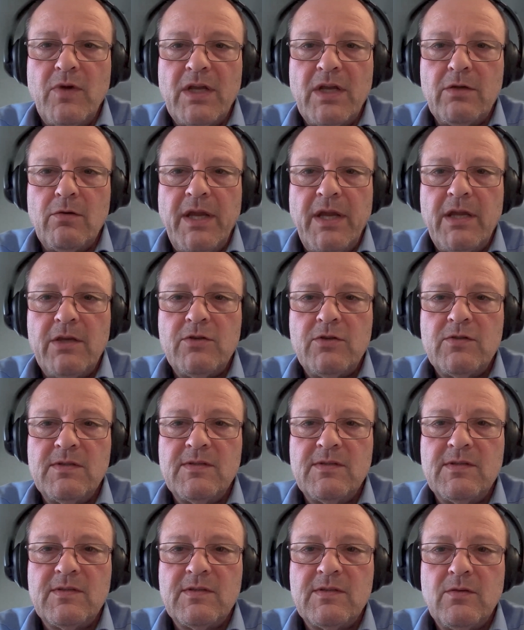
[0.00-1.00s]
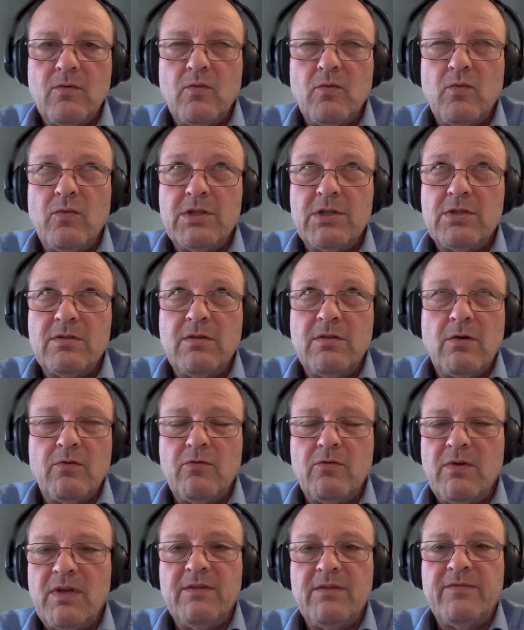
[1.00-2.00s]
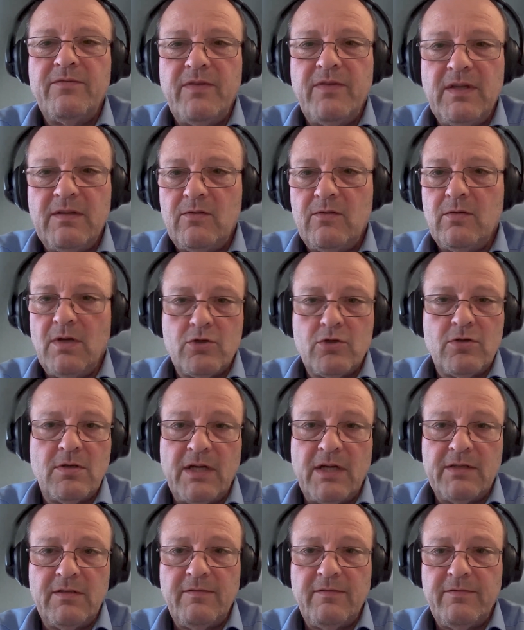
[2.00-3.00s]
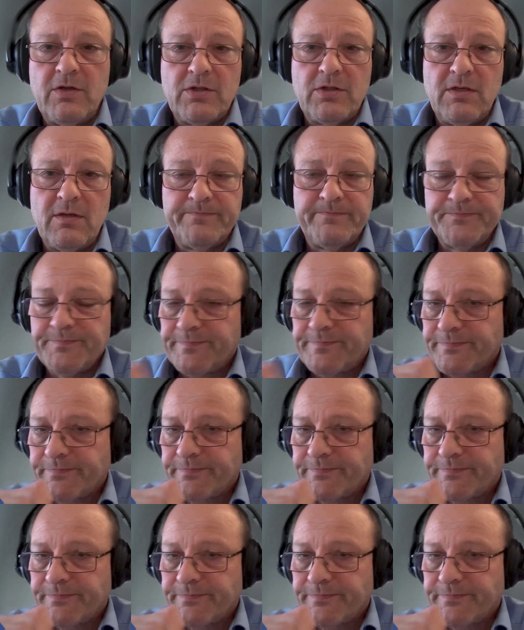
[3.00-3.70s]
regulations which don't really fit to artificial